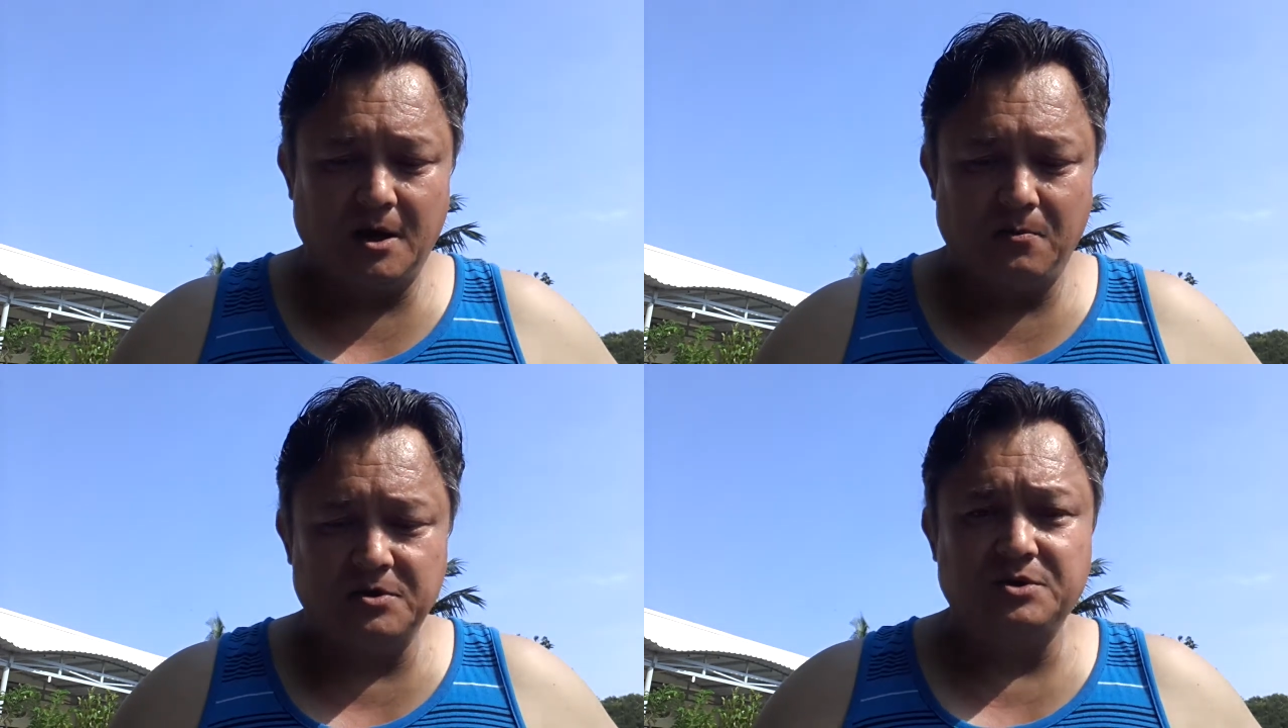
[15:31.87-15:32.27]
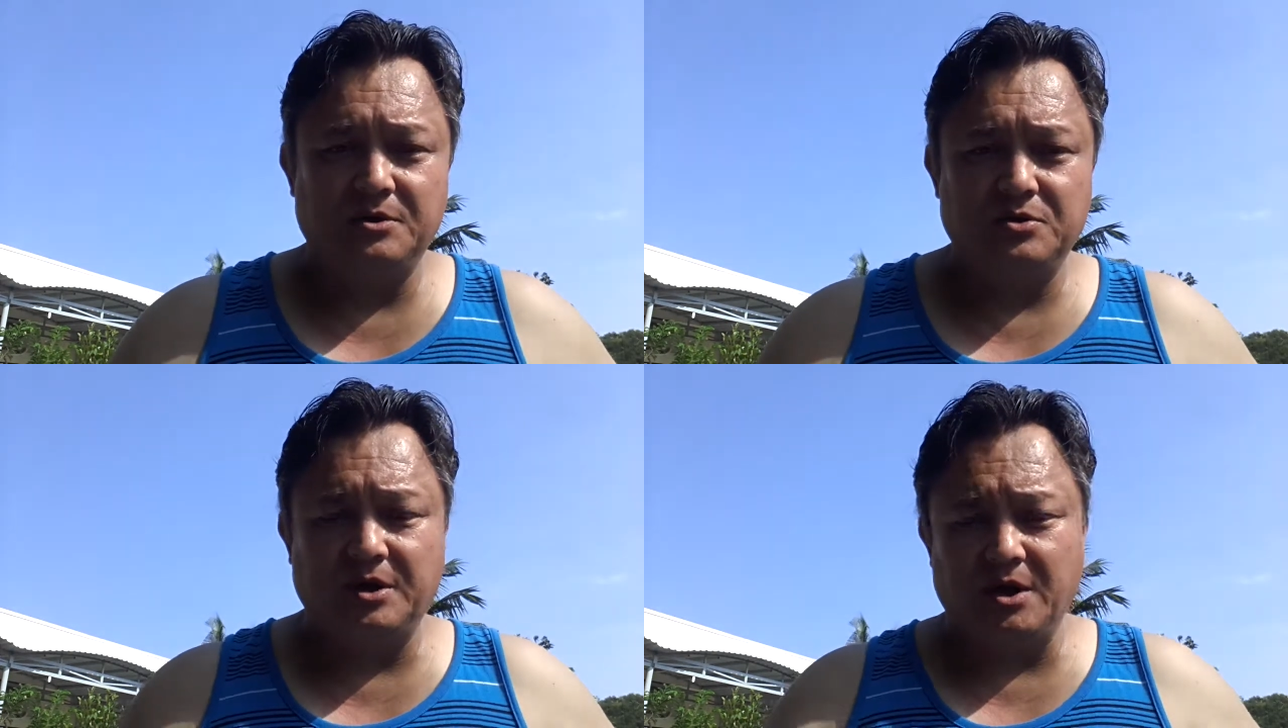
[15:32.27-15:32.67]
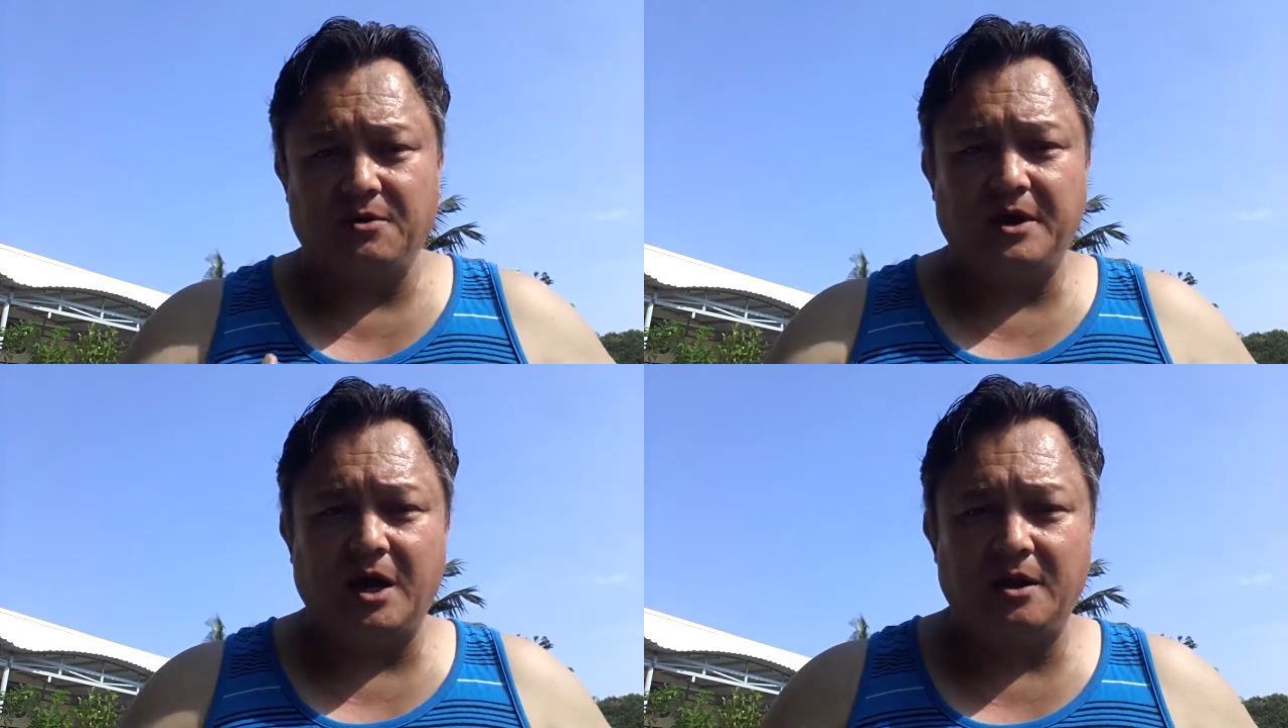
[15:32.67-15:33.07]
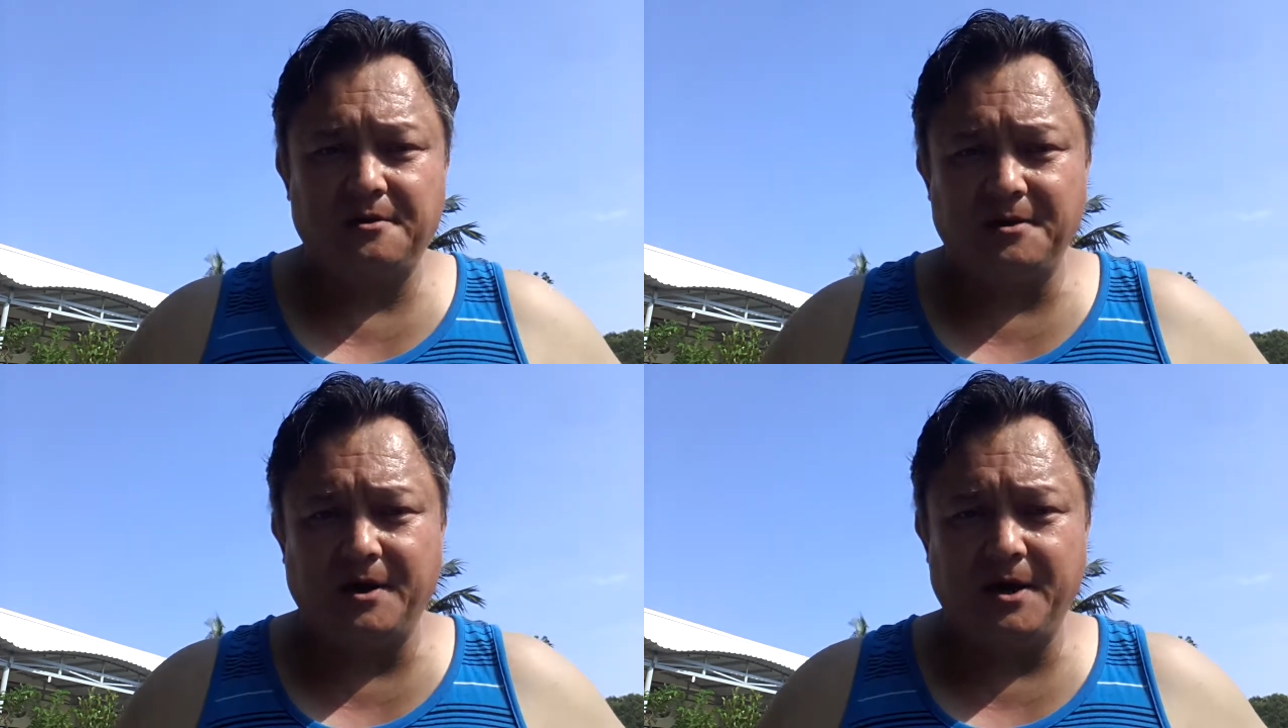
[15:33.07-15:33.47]
which I took care of that.
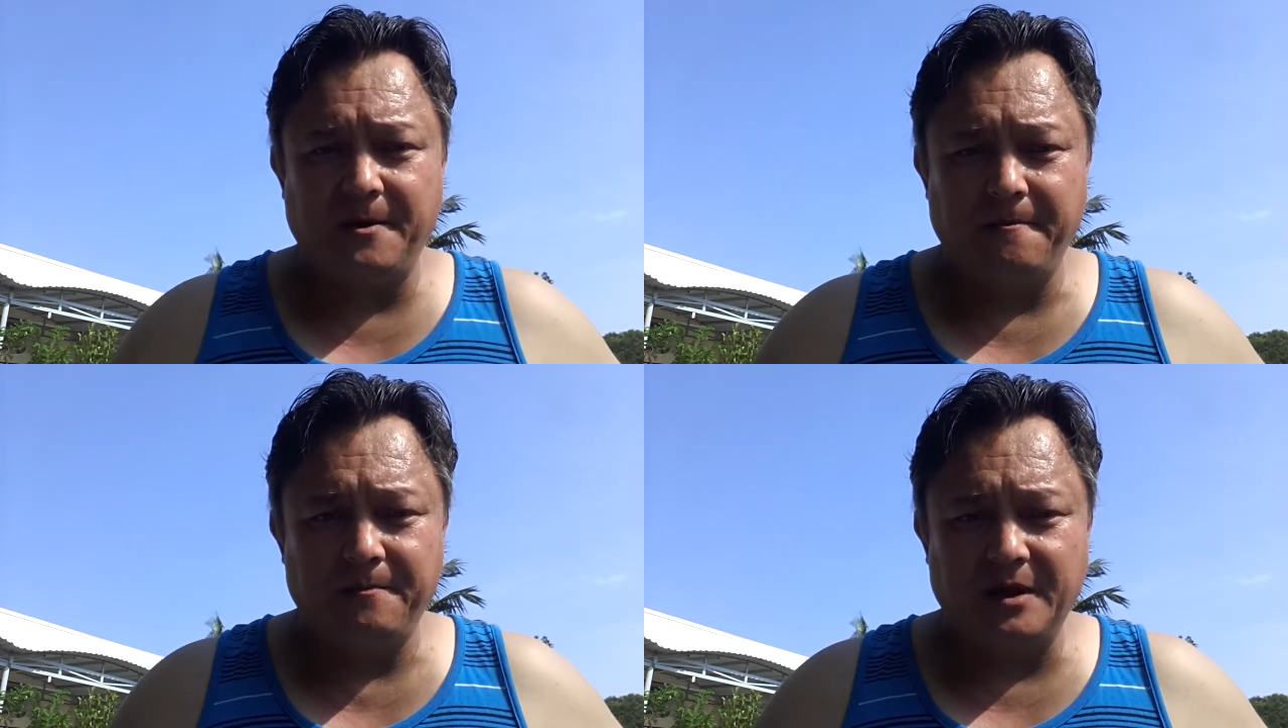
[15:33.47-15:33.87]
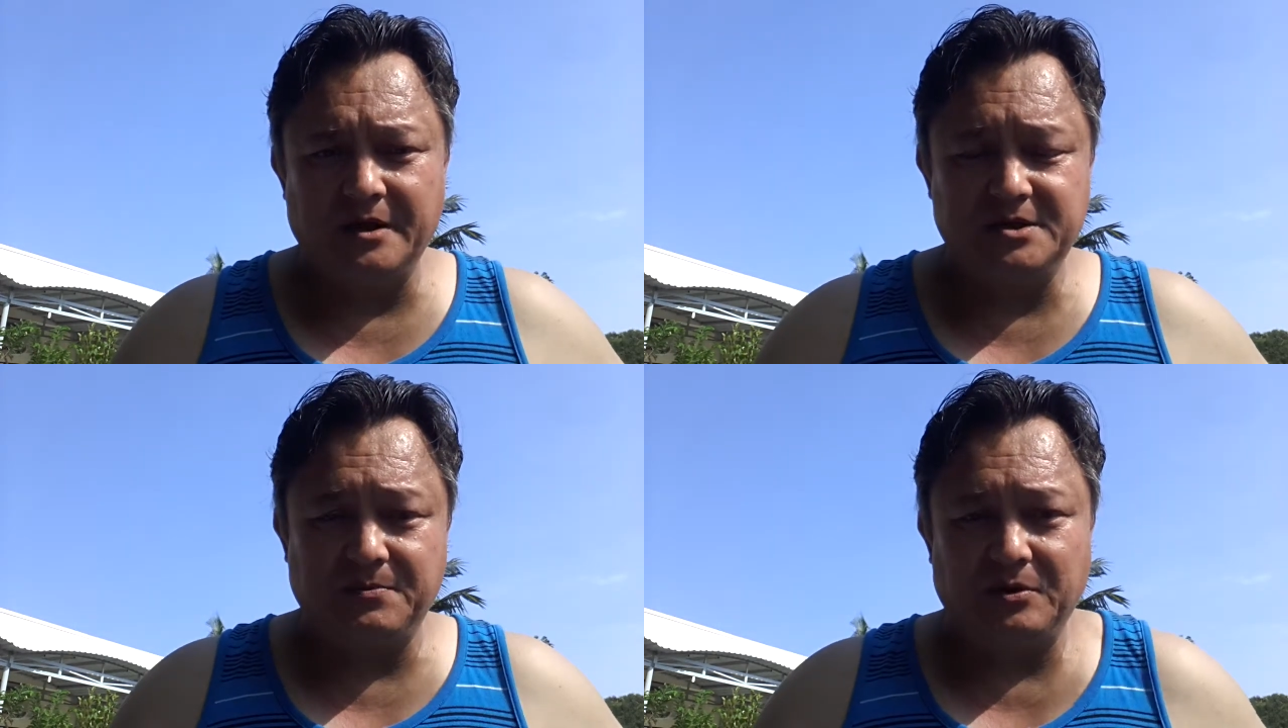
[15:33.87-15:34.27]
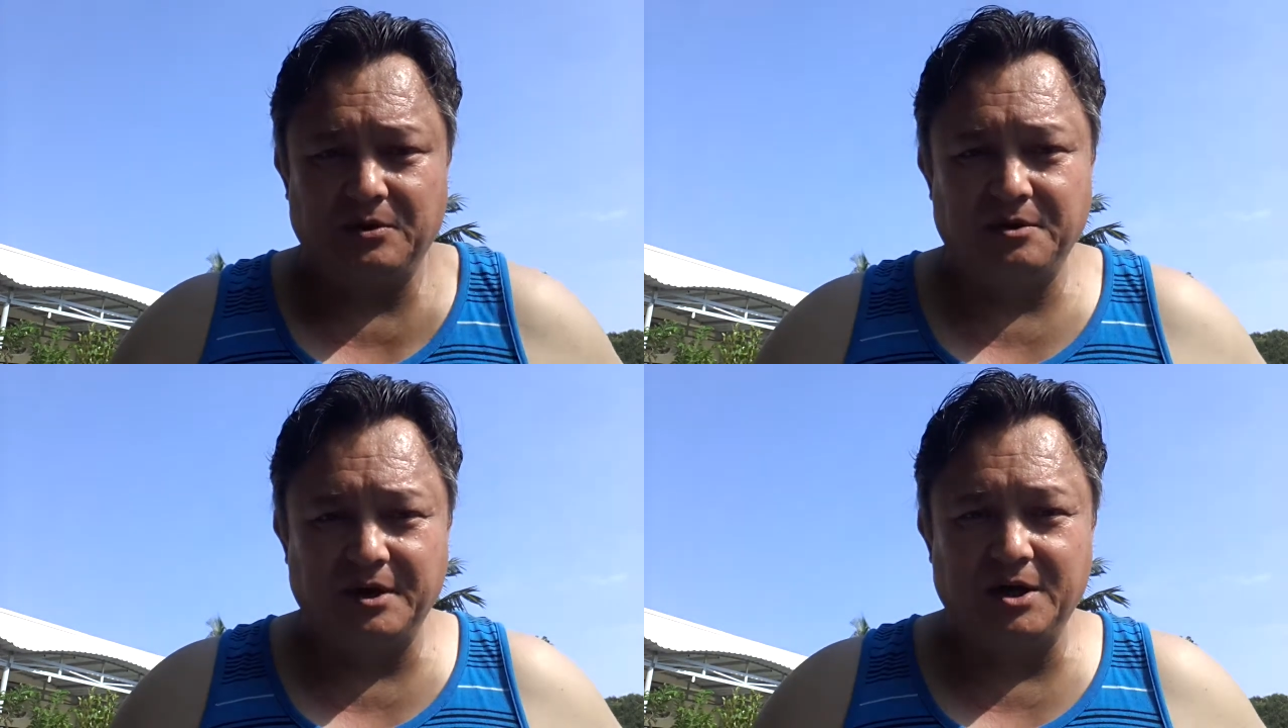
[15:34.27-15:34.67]
I had somebody literally